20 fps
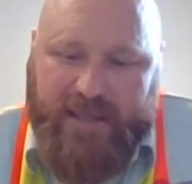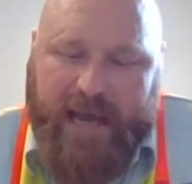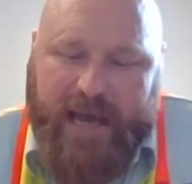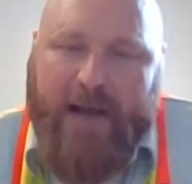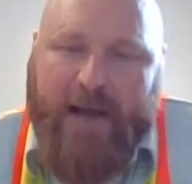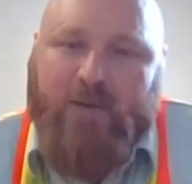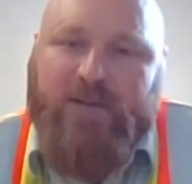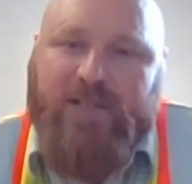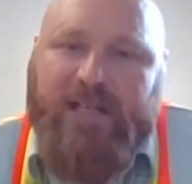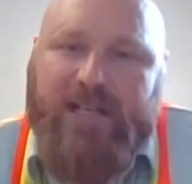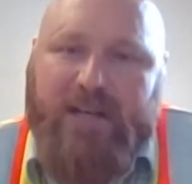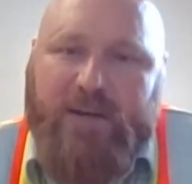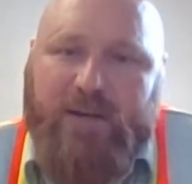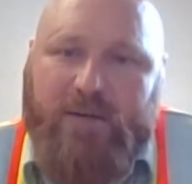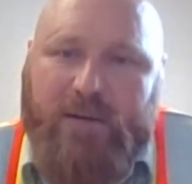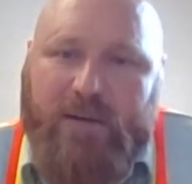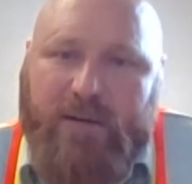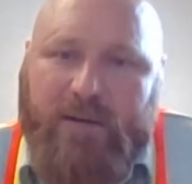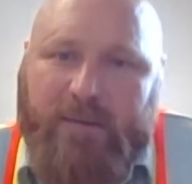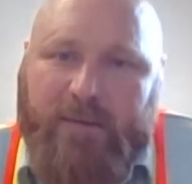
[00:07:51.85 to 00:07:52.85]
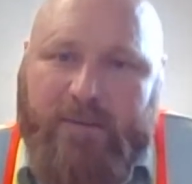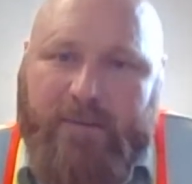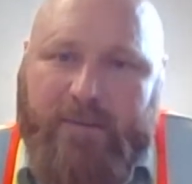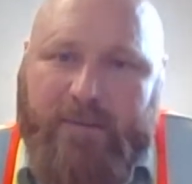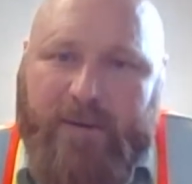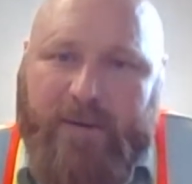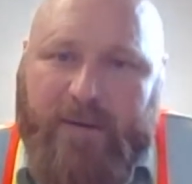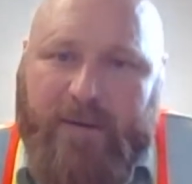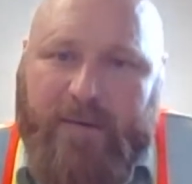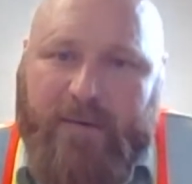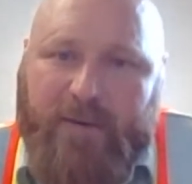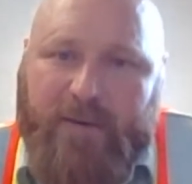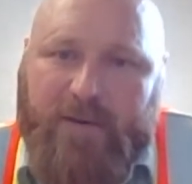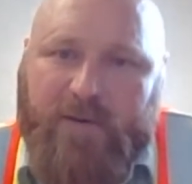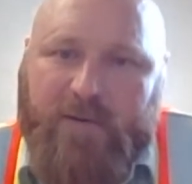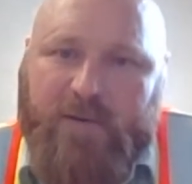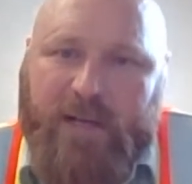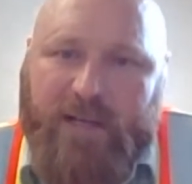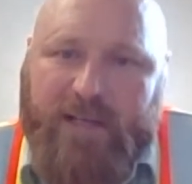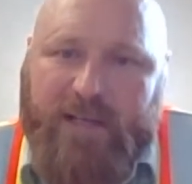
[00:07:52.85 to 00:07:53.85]
a housing unit
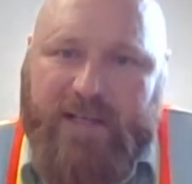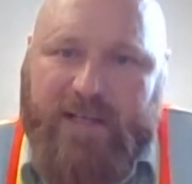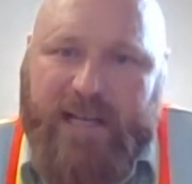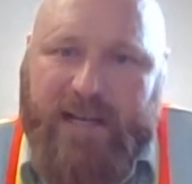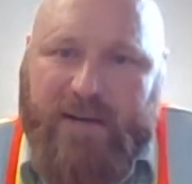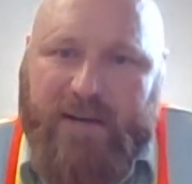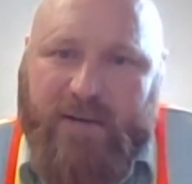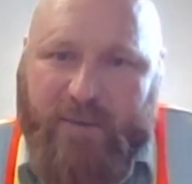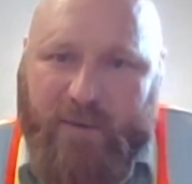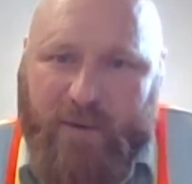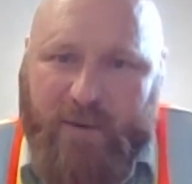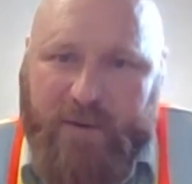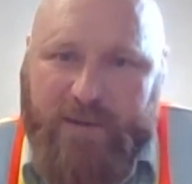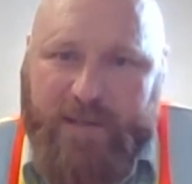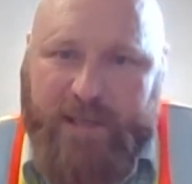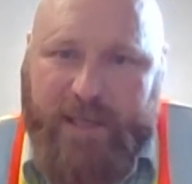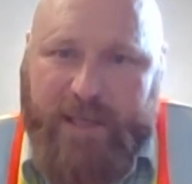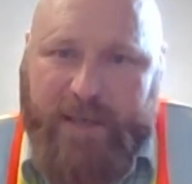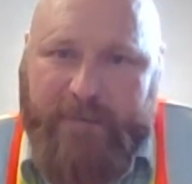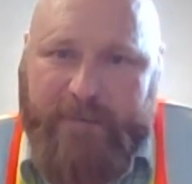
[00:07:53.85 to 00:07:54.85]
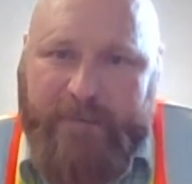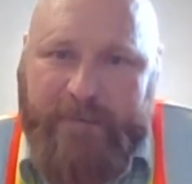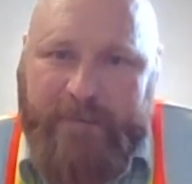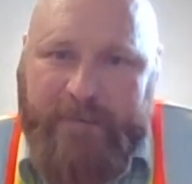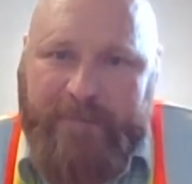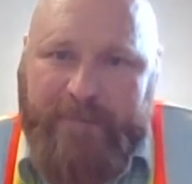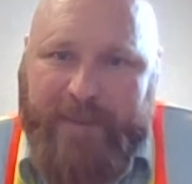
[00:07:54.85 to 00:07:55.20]
for Utah State University,